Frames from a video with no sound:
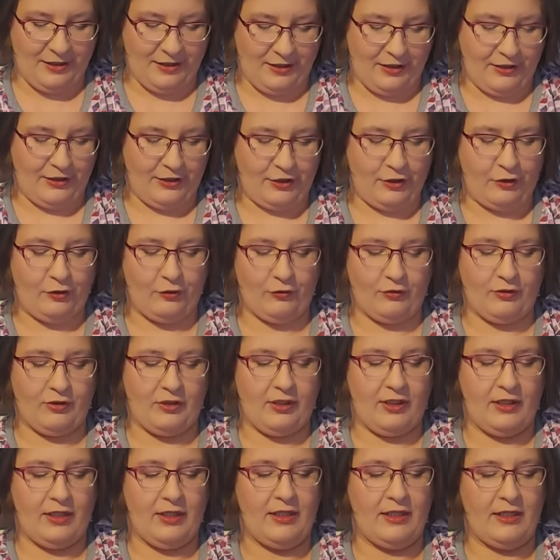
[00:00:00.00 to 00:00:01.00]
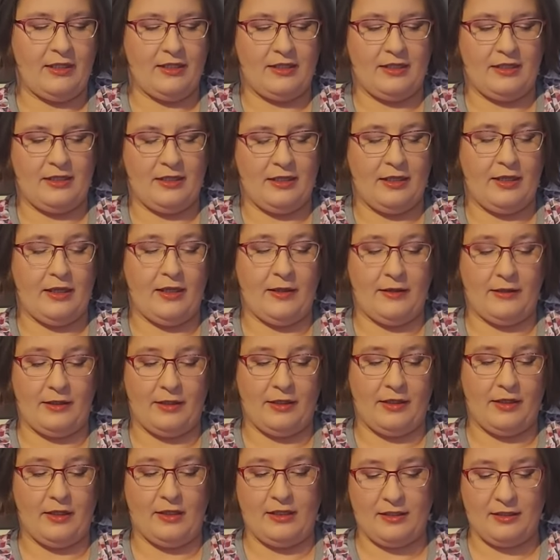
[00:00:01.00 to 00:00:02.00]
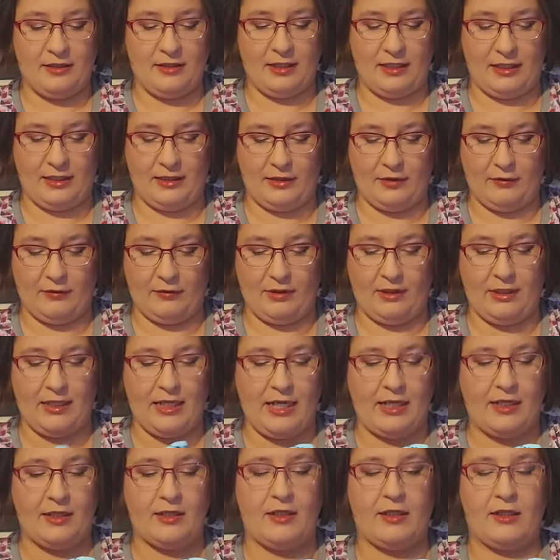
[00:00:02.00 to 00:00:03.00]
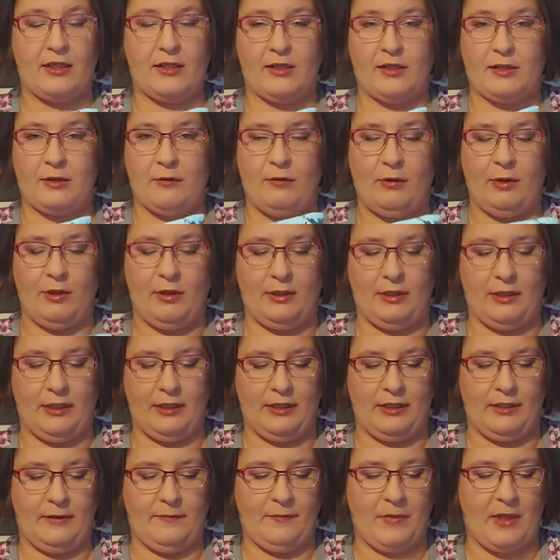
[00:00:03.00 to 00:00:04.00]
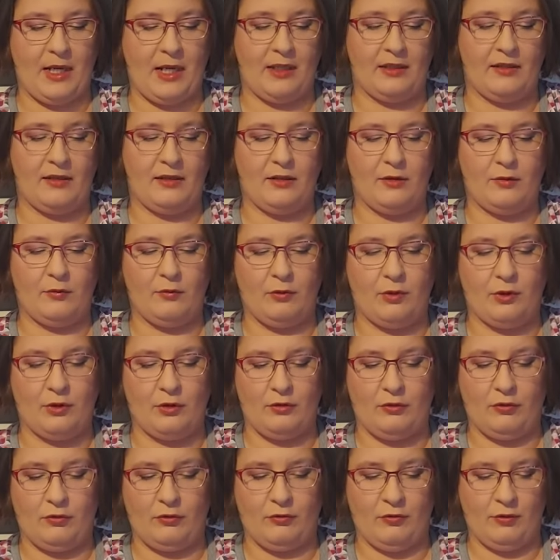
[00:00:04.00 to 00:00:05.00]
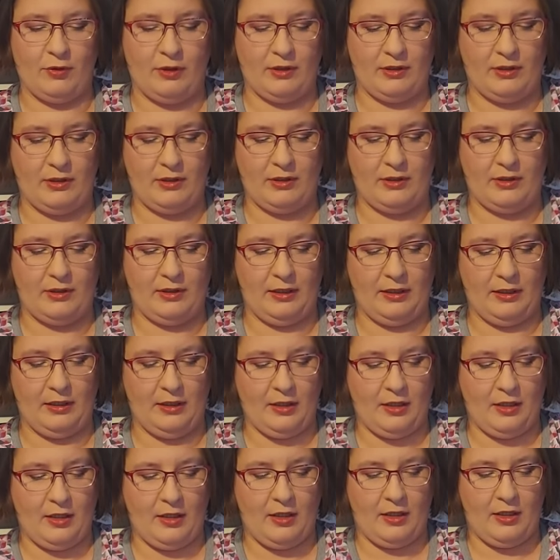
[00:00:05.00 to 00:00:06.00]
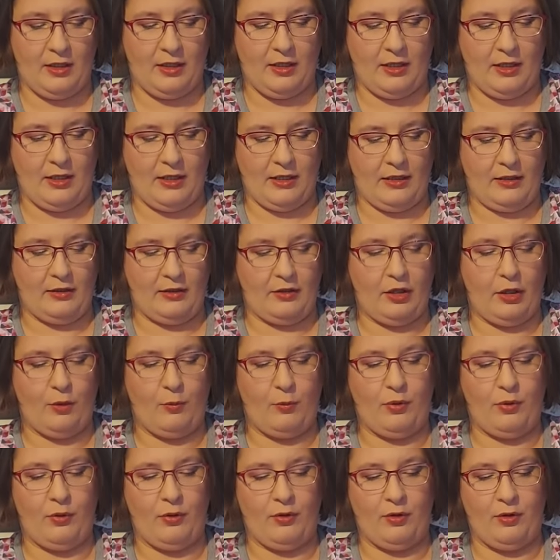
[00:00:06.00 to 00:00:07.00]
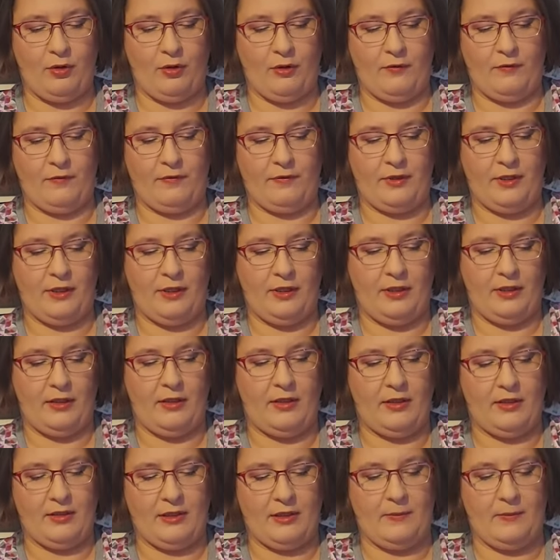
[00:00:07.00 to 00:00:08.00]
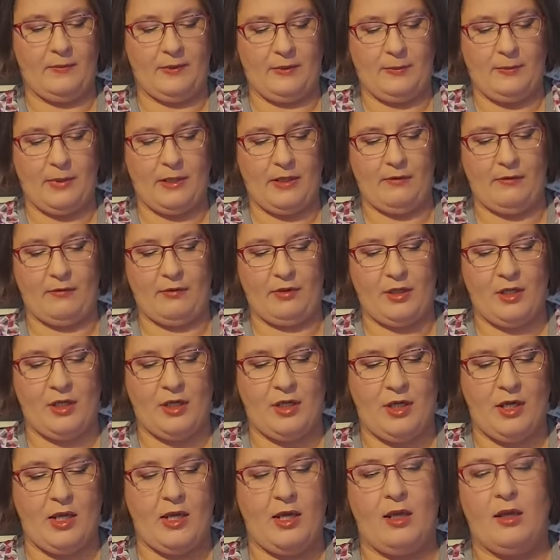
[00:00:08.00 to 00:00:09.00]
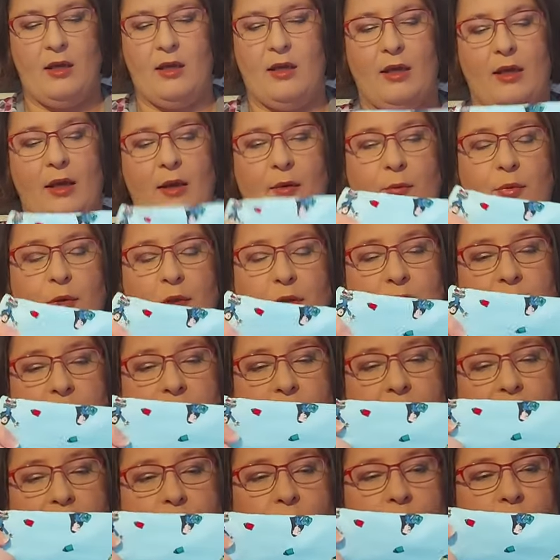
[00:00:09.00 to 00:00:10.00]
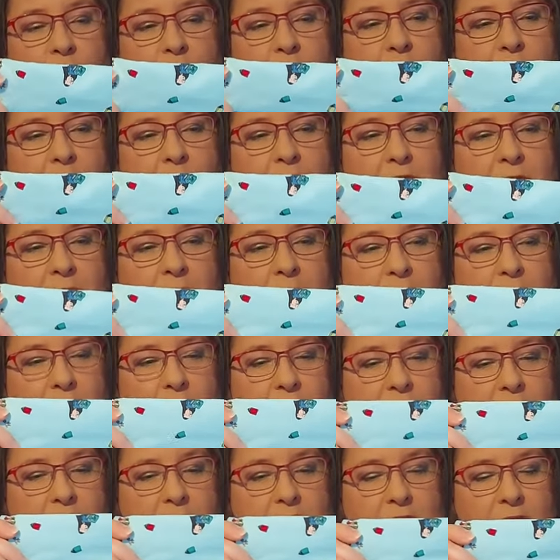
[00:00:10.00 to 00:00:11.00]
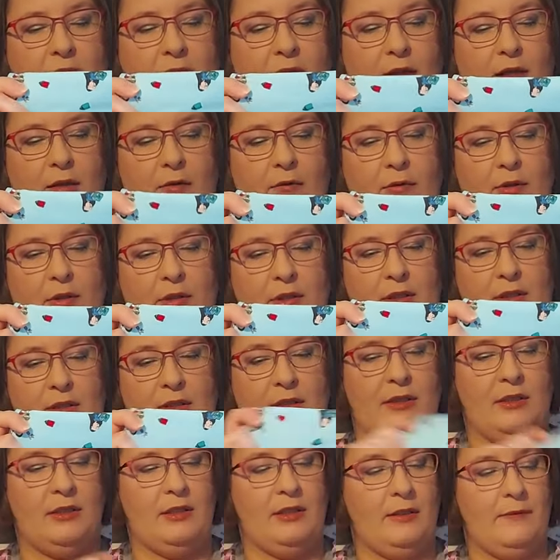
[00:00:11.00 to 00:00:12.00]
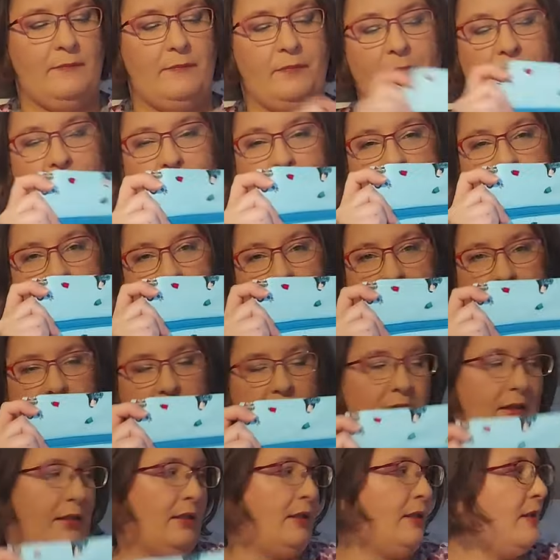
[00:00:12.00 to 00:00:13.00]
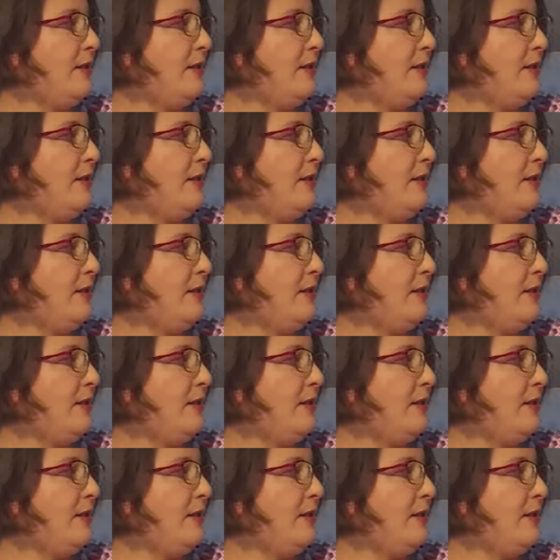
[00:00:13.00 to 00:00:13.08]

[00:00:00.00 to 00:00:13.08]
it's cute. It's the inside, so the lining is quilted. I didn't want to quilt the top of the zipper pouch because it's small enough. I just quilted the lining